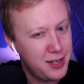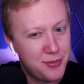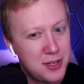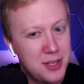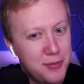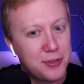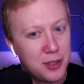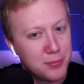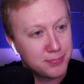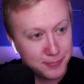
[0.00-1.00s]
of the
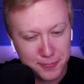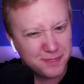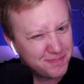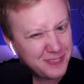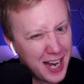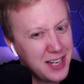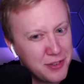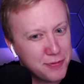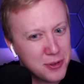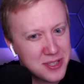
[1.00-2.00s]
default, kind
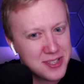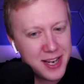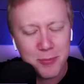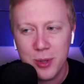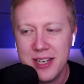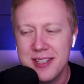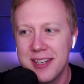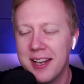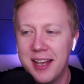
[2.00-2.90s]
of for the same reason.